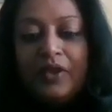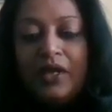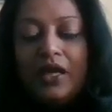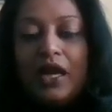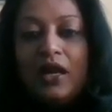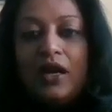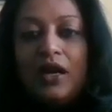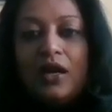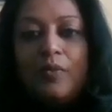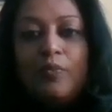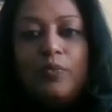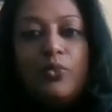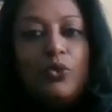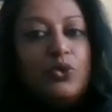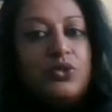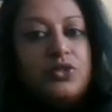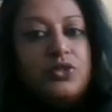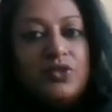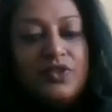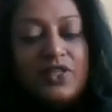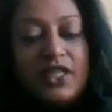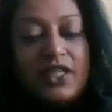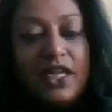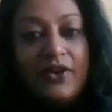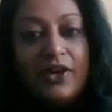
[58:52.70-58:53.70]
are boards
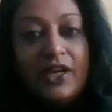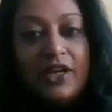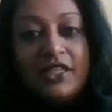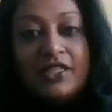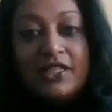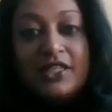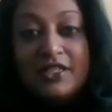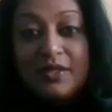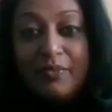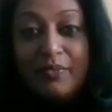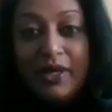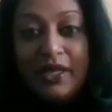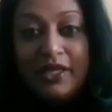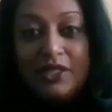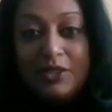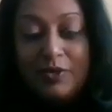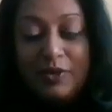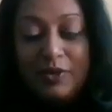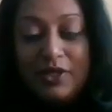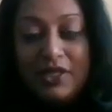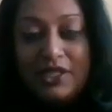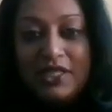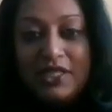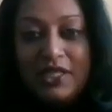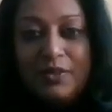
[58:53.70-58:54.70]
of directors and
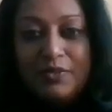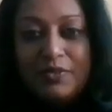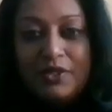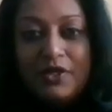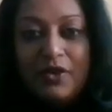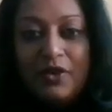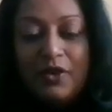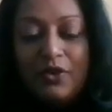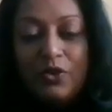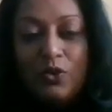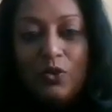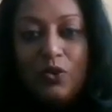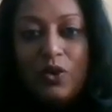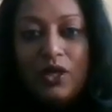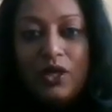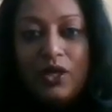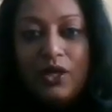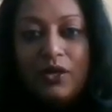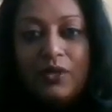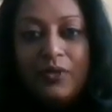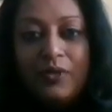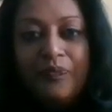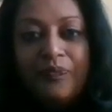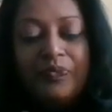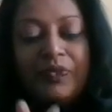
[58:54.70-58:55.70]
management teams around the
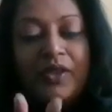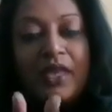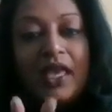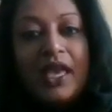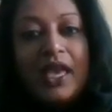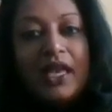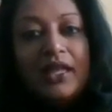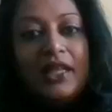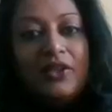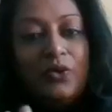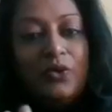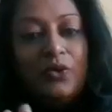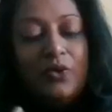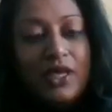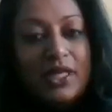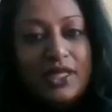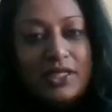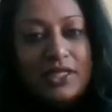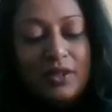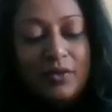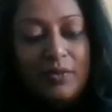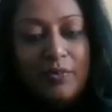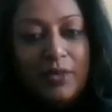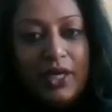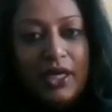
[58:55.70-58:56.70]
world. And the
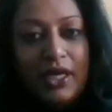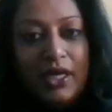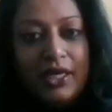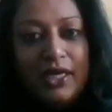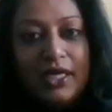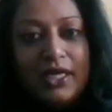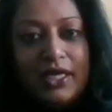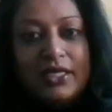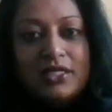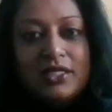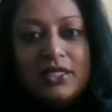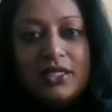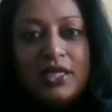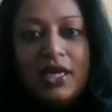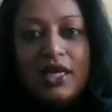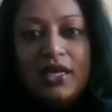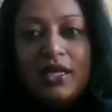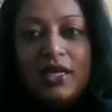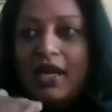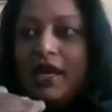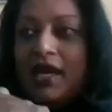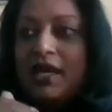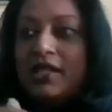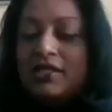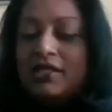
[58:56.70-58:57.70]
reason being is that
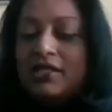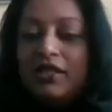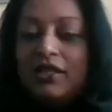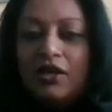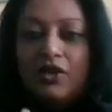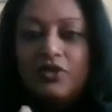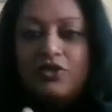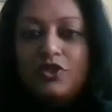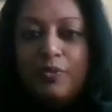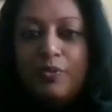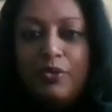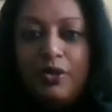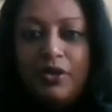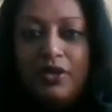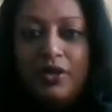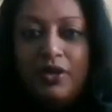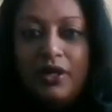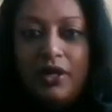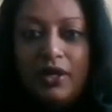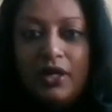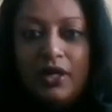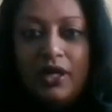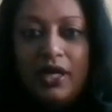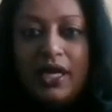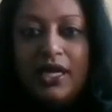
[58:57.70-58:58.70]
as an
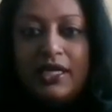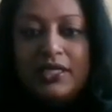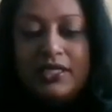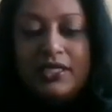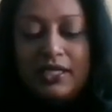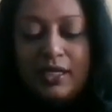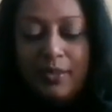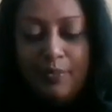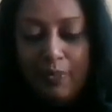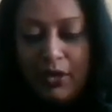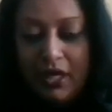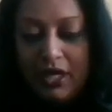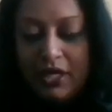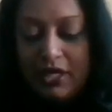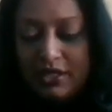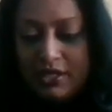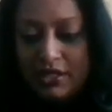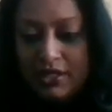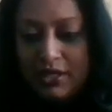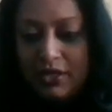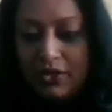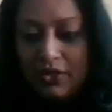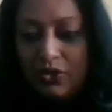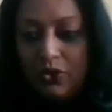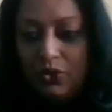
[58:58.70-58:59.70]
entrepreneur, as a
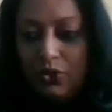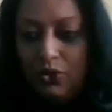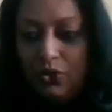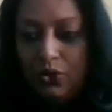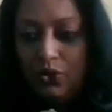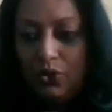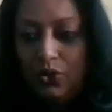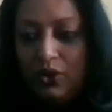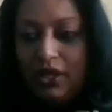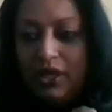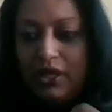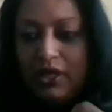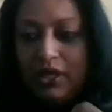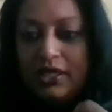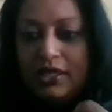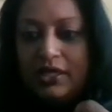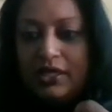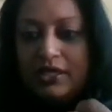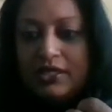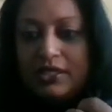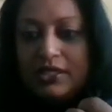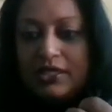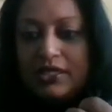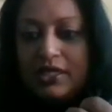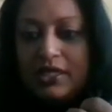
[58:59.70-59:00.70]
person who
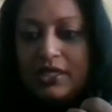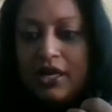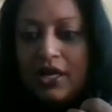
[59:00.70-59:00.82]
is